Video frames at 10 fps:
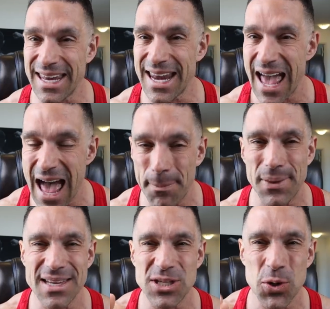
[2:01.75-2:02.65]
can
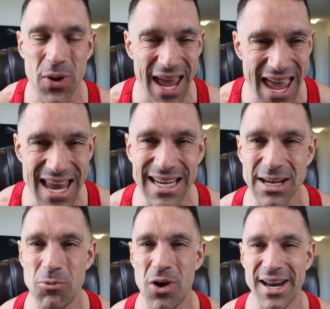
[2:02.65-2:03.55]
happen to
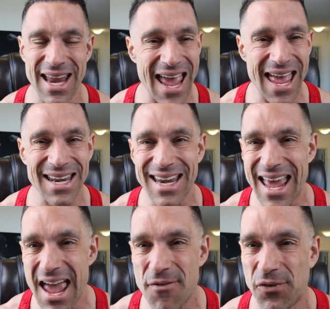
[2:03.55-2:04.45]
anyone and
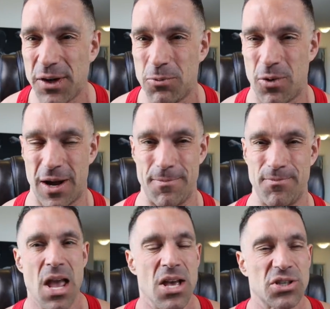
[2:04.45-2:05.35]
everyone.
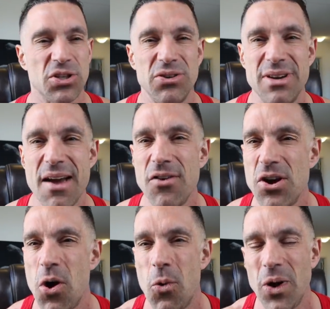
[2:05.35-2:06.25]
So you never
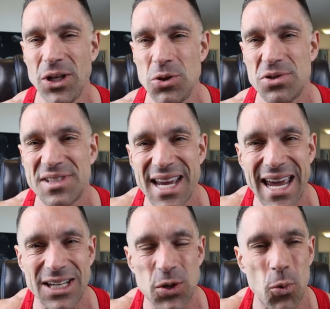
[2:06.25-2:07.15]
know what you
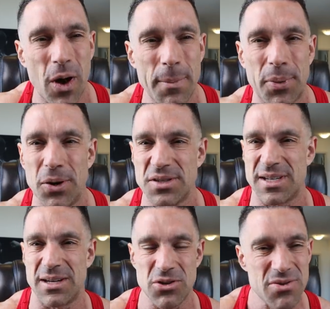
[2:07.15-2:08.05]
say to one
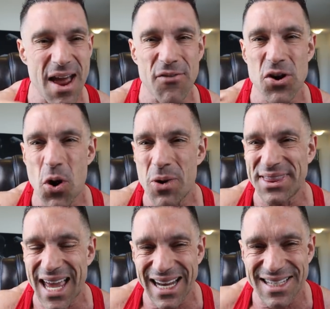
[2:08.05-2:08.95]
person. You never know
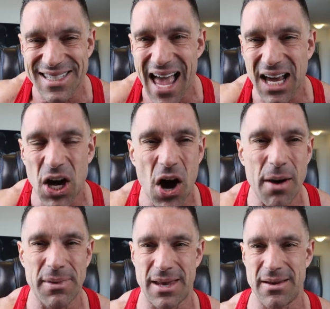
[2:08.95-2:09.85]
what that exact
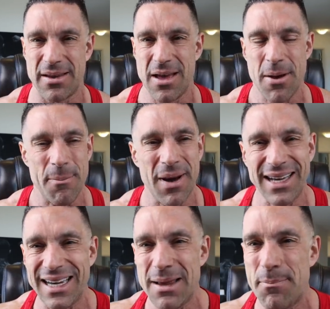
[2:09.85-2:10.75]
comment
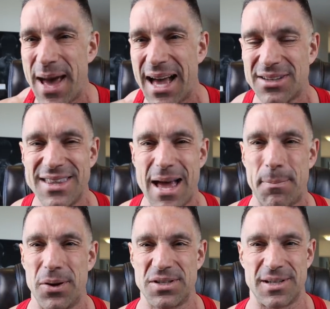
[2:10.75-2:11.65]
might impact on
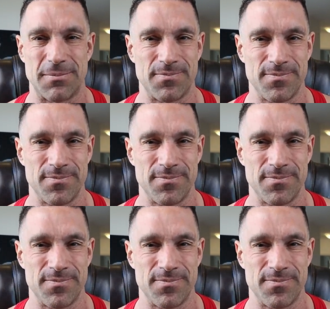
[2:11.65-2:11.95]
that person.